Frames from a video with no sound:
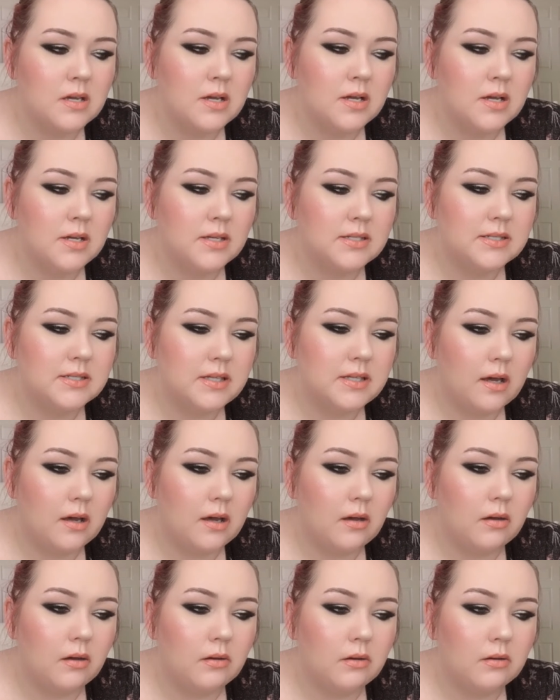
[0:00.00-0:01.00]

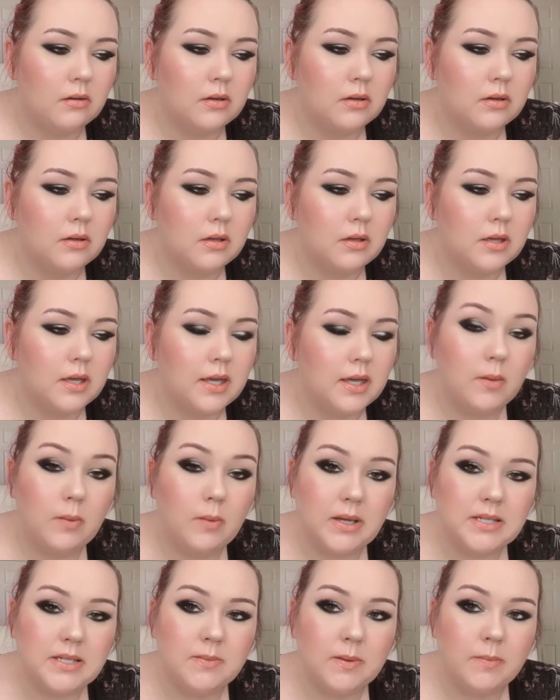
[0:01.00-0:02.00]
So he
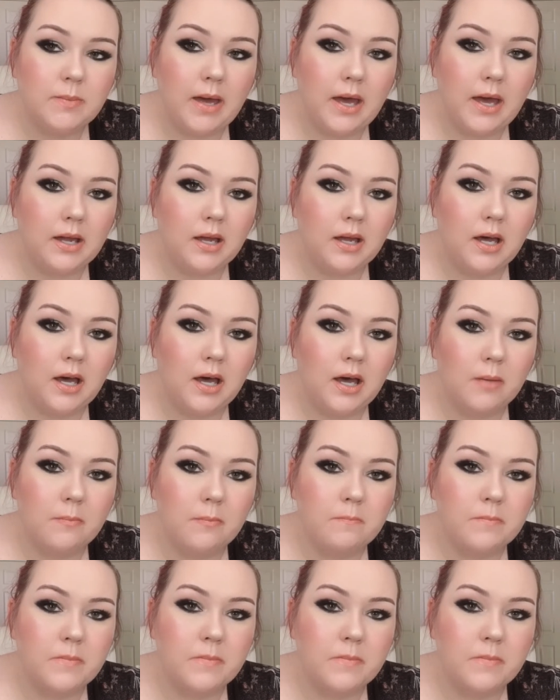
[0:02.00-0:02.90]
wakes me back up,